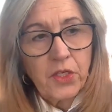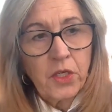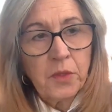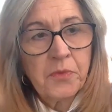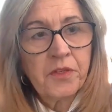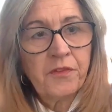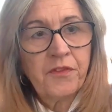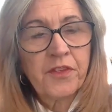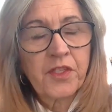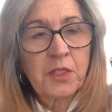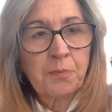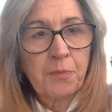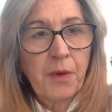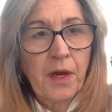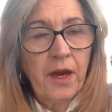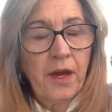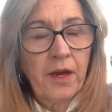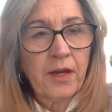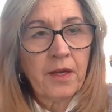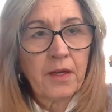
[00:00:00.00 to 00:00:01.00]
in terms of a
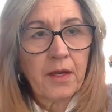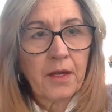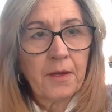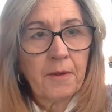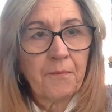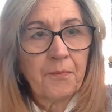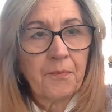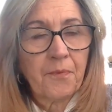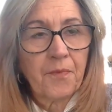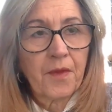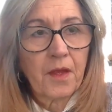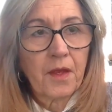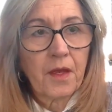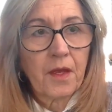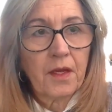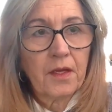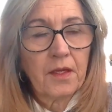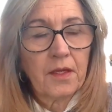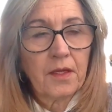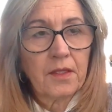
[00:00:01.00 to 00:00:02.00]
spark,
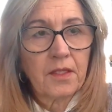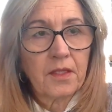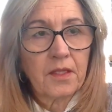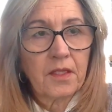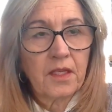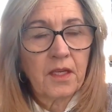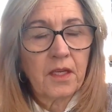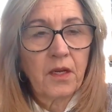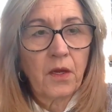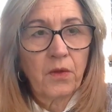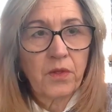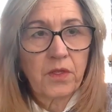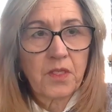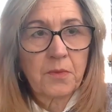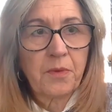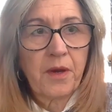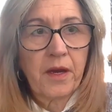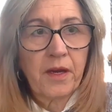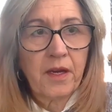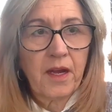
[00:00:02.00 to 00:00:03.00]
you know the
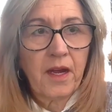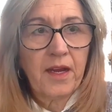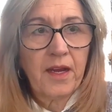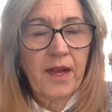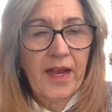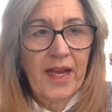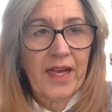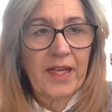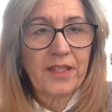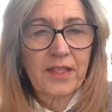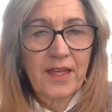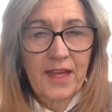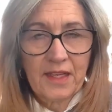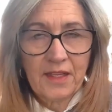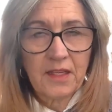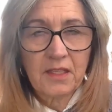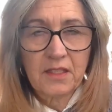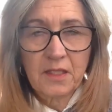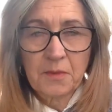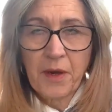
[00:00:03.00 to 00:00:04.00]
spark kind of had
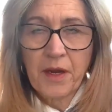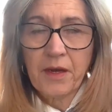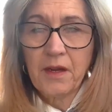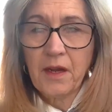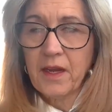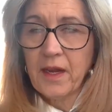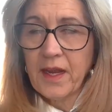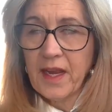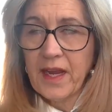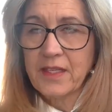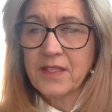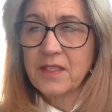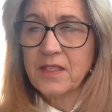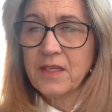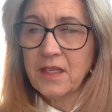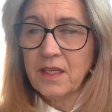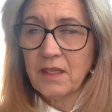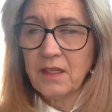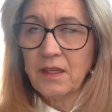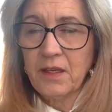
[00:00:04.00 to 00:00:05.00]
that the spark kind of has
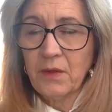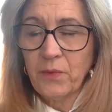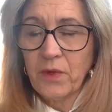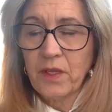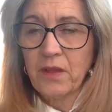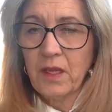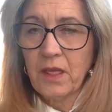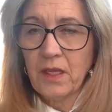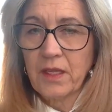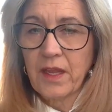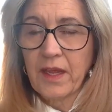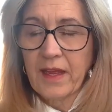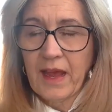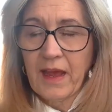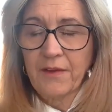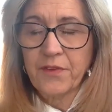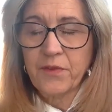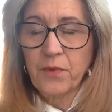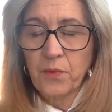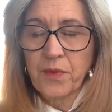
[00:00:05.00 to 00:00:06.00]
to get lit within they
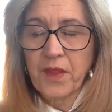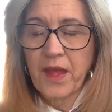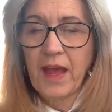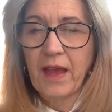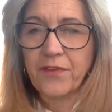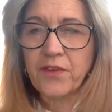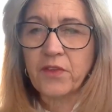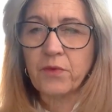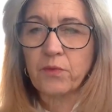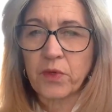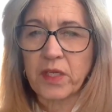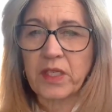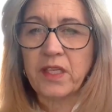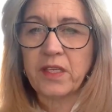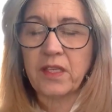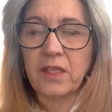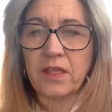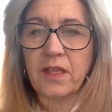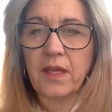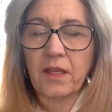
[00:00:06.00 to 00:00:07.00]
have to they have to
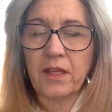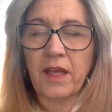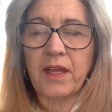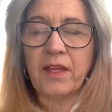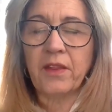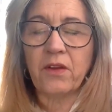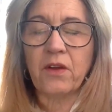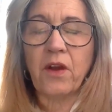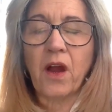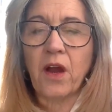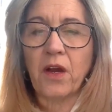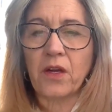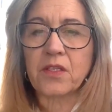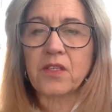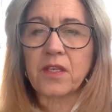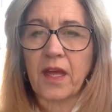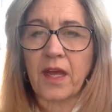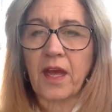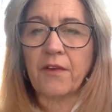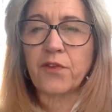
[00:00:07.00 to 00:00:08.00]
really they, in their
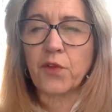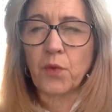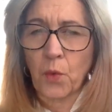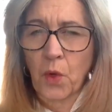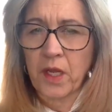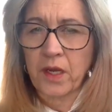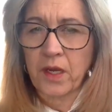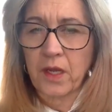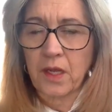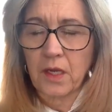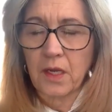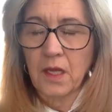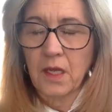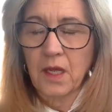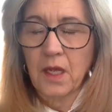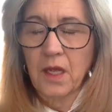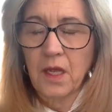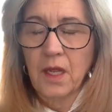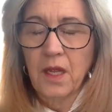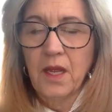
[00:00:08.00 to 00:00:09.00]
hearts they have to want it
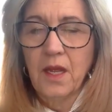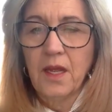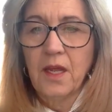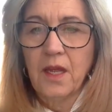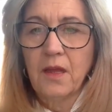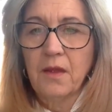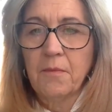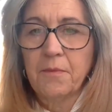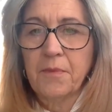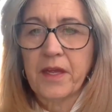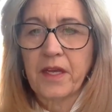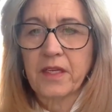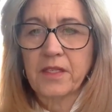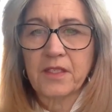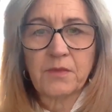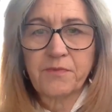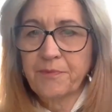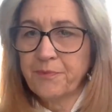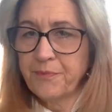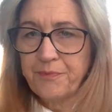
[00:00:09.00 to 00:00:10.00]

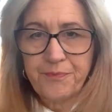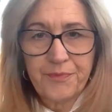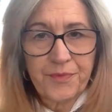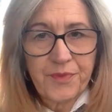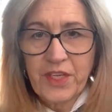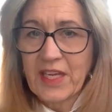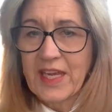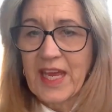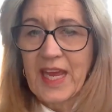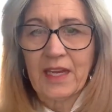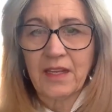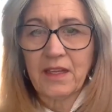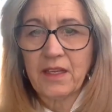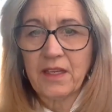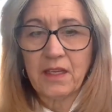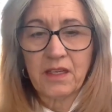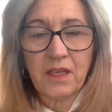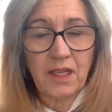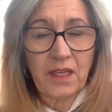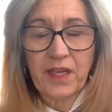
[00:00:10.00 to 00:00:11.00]
because you can't
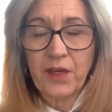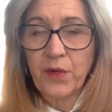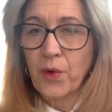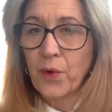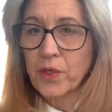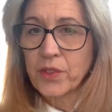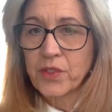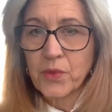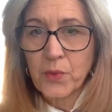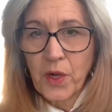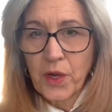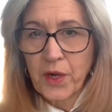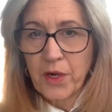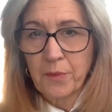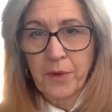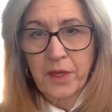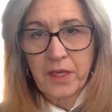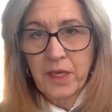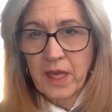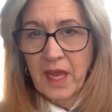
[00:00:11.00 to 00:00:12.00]
you can lead a horse to
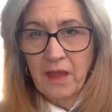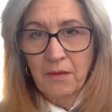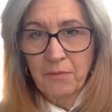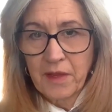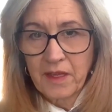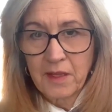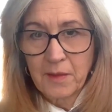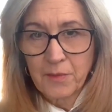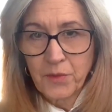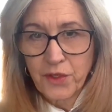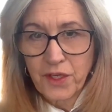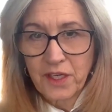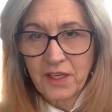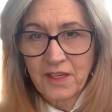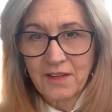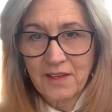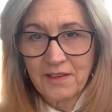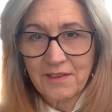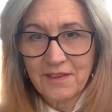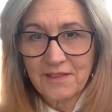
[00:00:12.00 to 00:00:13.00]
water but you can't make them
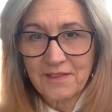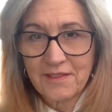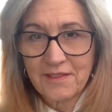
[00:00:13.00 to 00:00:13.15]
drink